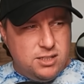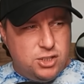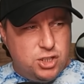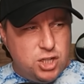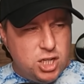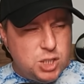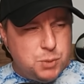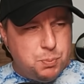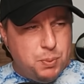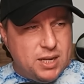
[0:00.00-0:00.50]

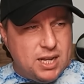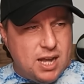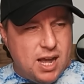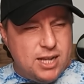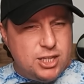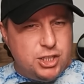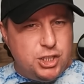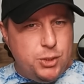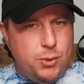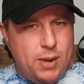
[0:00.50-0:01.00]
Just
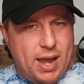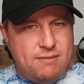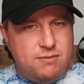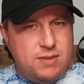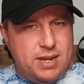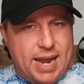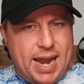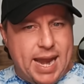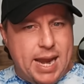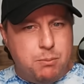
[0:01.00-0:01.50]
because you have
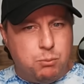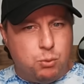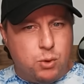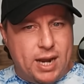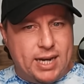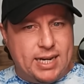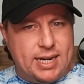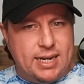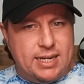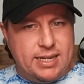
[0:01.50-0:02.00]
name
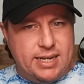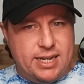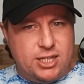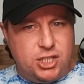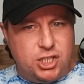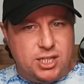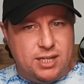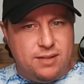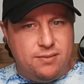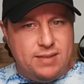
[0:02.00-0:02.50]

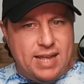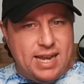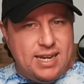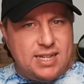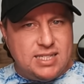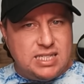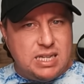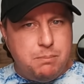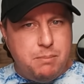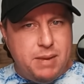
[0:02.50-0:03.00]
recognition, that
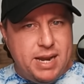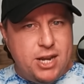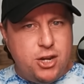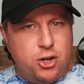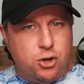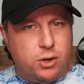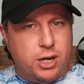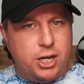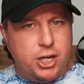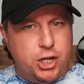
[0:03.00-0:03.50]
doesn't mean
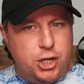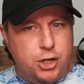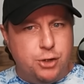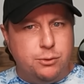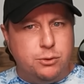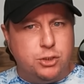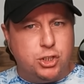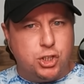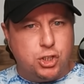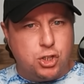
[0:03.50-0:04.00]
you're a
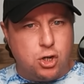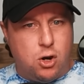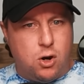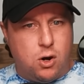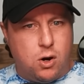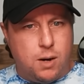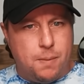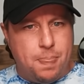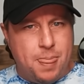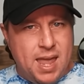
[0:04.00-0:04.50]
huge
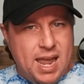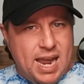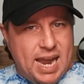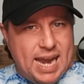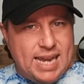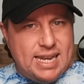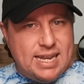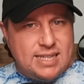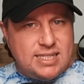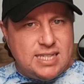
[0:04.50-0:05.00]
star.
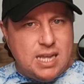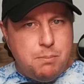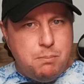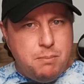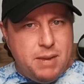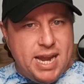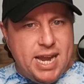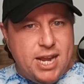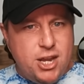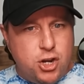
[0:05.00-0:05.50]
It doesn't
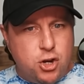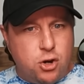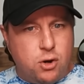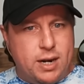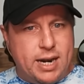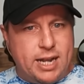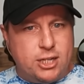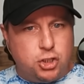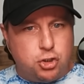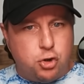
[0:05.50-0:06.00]
mean you're
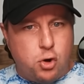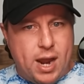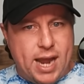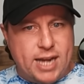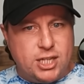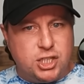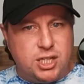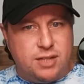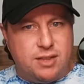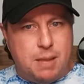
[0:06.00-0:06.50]
an
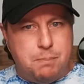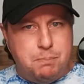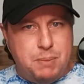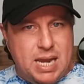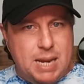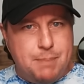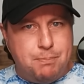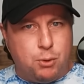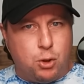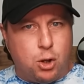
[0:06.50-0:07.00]
attraction that
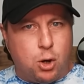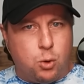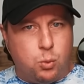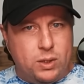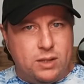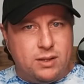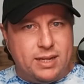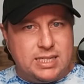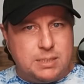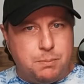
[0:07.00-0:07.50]
people are
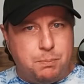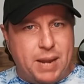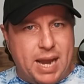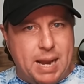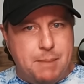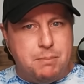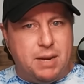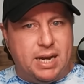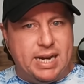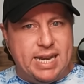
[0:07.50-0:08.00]
willing to
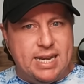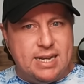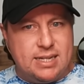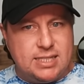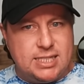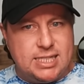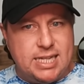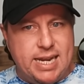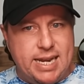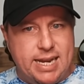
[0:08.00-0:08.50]
pay money to
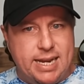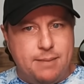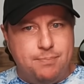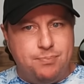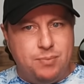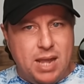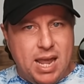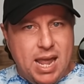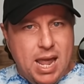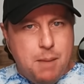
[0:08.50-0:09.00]
see.
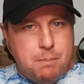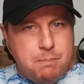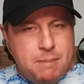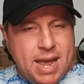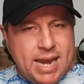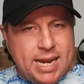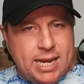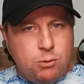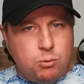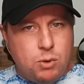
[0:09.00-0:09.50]

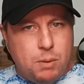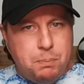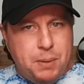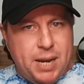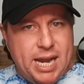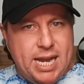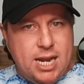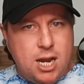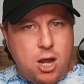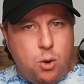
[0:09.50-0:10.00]
Megan
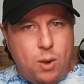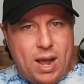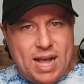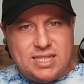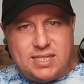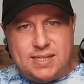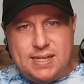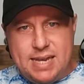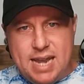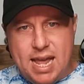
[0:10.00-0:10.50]
Rapinoe
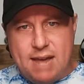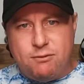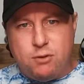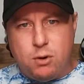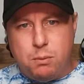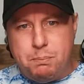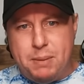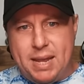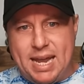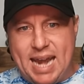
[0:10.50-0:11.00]
has
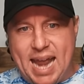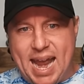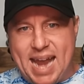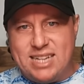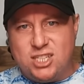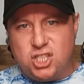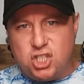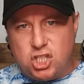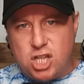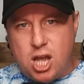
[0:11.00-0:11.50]
never been
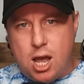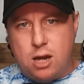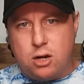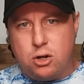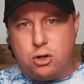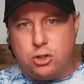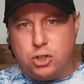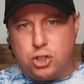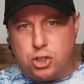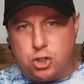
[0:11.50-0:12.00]
a
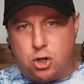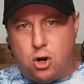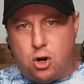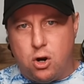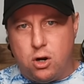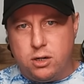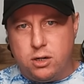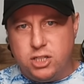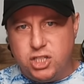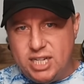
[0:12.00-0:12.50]
soccer
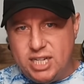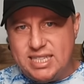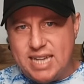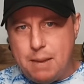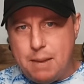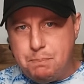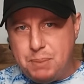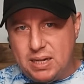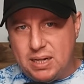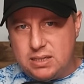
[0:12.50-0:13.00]
star. She's
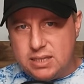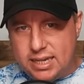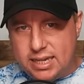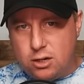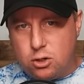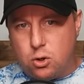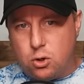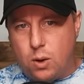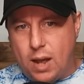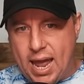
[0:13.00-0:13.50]
a
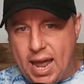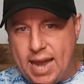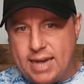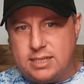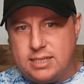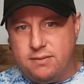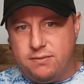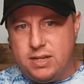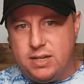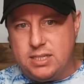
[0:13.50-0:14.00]
political
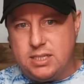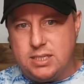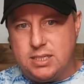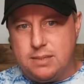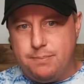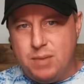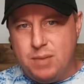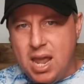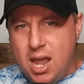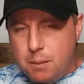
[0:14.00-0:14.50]

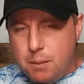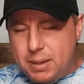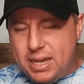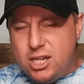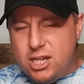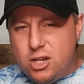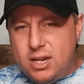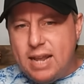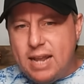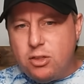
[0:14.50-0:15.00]
activist.
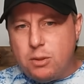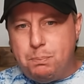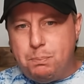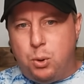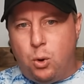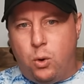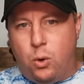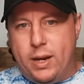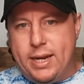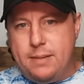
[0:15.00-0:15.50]
But you get the
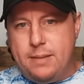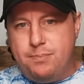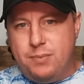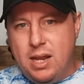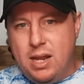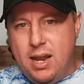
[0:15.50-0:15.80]
point.